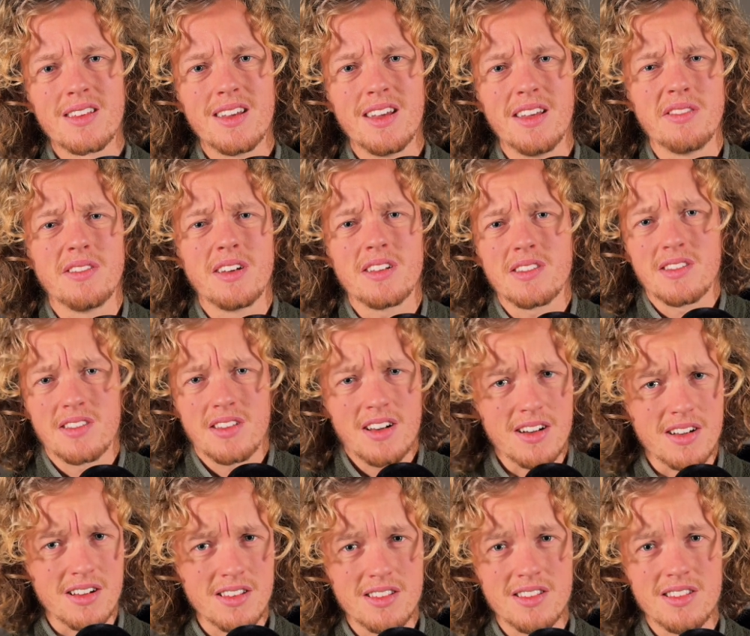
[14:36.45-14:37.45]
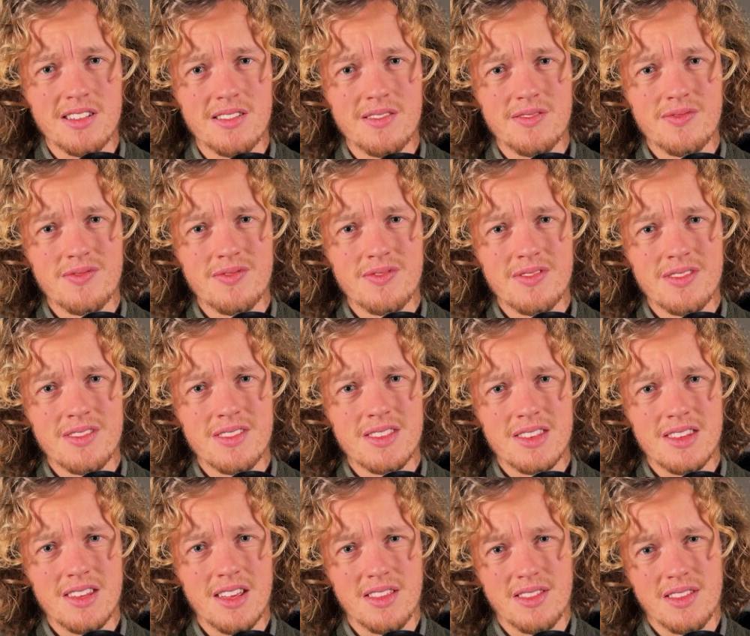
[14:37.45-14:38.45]
And that sucks.
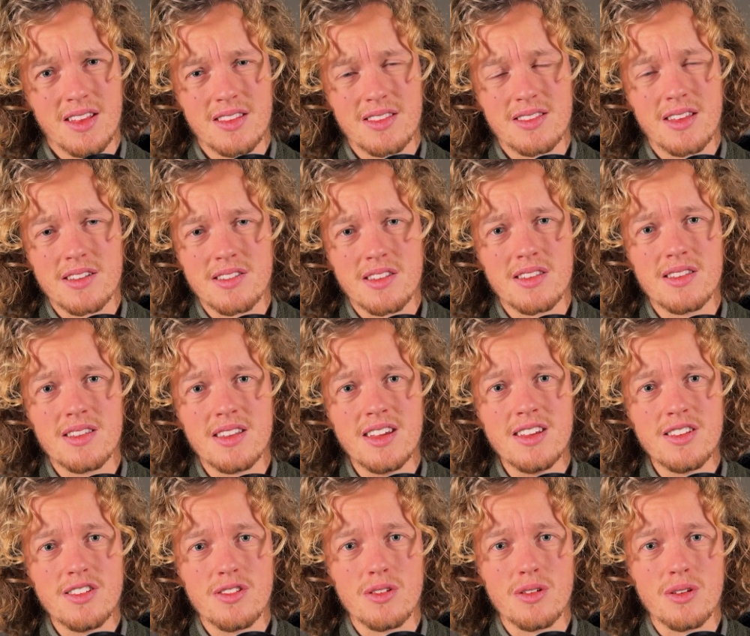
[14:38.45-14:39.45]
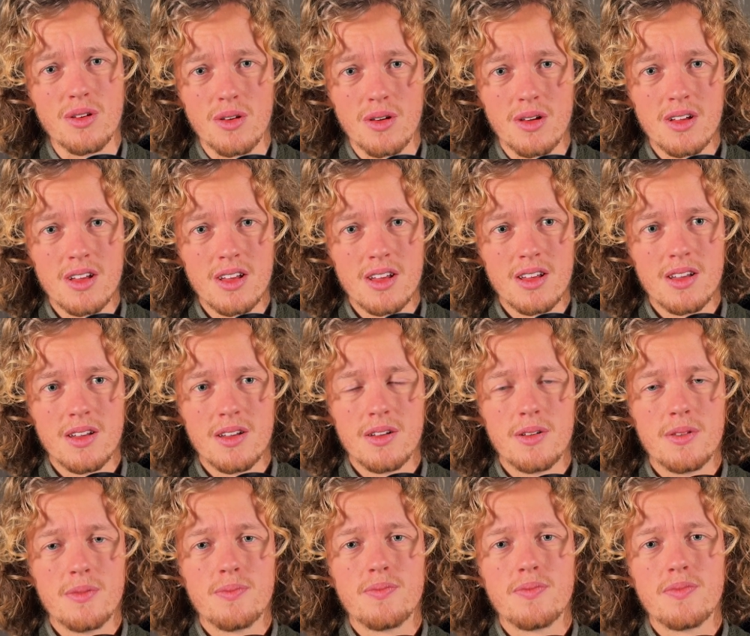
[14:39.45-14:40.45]
And that doesn't need to
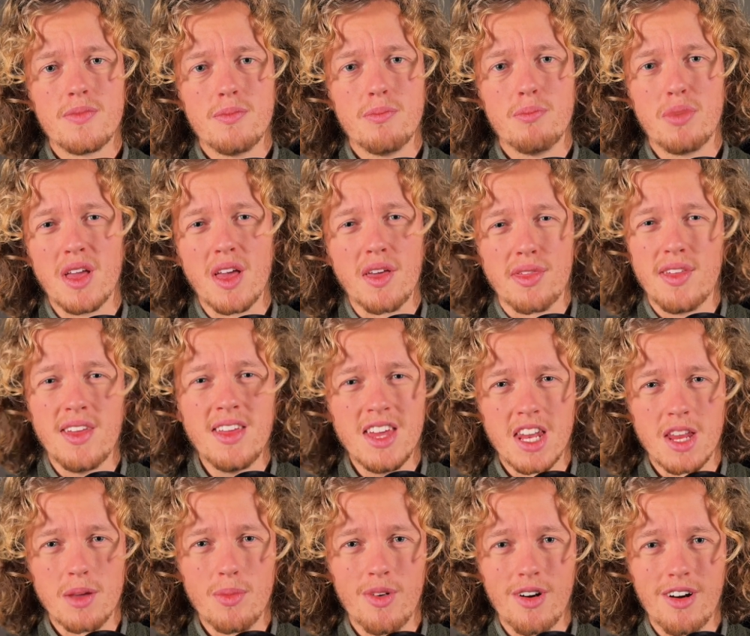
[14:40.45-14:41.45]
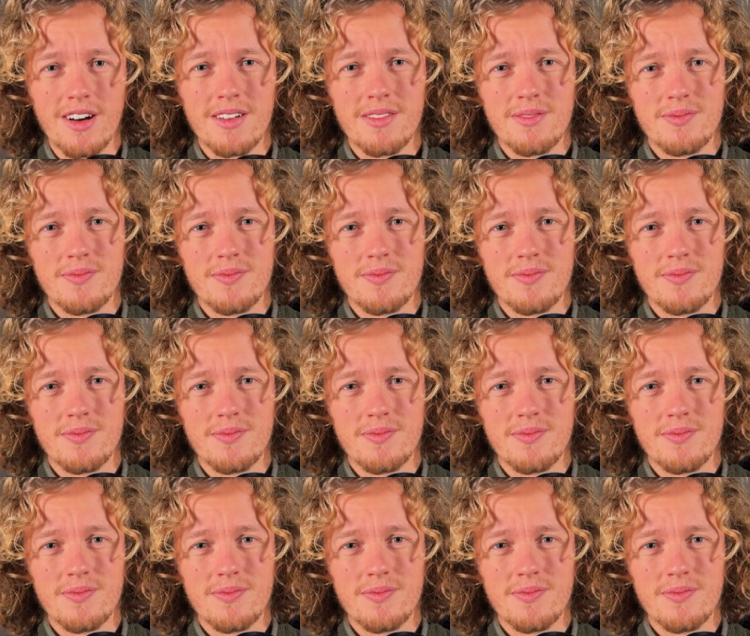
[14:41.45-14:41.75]
be a thing anymore.